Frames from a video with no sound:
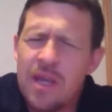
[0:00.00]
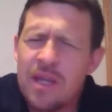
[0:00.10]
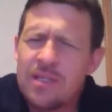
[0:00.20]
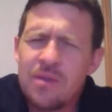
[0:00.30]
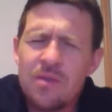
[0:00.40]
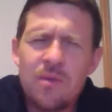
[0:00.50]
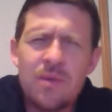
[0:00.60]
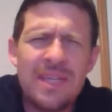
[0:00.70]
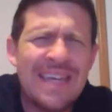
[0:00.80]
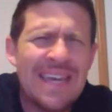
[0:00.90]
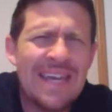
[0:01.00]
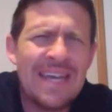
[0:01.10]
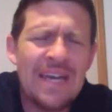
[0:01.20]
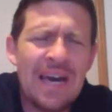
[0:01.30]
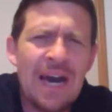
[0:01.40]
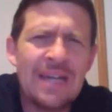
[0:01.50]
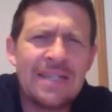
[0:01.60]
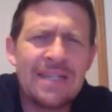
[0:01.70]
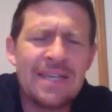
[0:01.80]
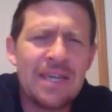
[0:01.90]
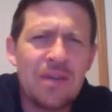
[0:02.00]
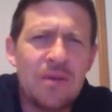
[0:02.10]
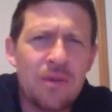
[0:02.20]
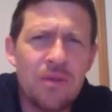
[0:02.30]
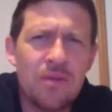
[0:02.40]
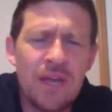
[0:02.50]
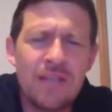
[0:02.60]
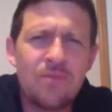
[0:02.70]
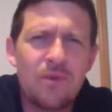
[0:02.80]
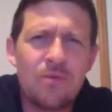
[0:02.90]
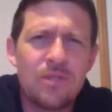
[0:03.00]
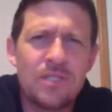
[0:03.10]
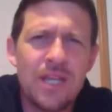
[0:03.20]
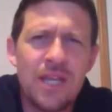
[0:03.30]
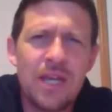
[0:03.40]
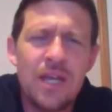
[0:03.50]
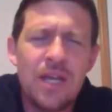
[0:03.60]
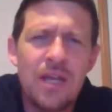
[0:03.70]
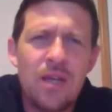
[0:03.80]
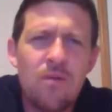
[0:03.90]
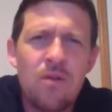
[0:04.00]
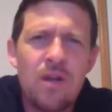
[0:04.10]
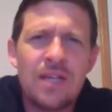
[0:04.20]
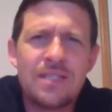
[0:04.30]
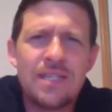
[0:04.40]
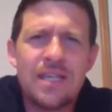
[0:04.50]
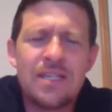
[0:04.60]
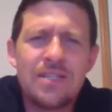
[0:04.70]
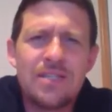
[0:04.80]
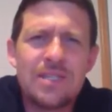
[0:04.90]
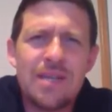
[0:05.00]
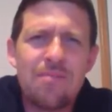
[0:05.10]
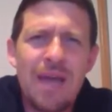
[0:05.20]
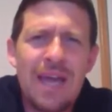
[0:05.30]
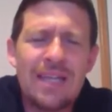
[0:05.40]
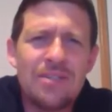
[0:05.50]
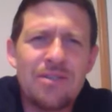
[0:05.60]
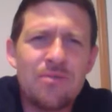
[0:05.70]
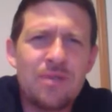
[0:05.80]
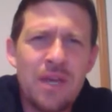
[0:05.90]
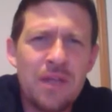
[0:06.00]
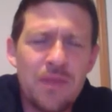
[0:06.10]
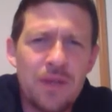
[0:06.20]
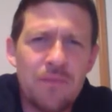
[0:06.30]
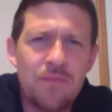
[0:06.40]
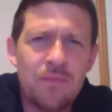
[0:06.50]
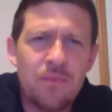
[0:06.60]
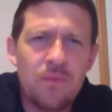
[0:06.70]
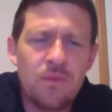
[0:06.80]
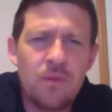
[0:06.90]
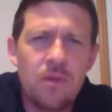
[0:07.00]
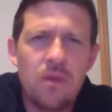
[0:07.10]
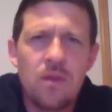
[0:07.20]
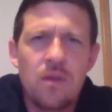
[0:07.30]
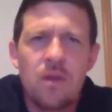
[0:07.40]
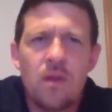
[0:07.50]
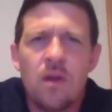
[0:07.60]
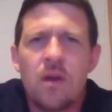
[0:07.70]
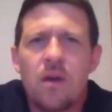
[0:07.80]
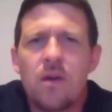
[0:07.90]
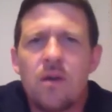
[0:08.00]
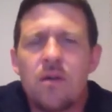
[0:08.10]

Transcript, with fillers: to get God to heal you. That's what we're saying. We're not saying just sit back and do nothing. Uh,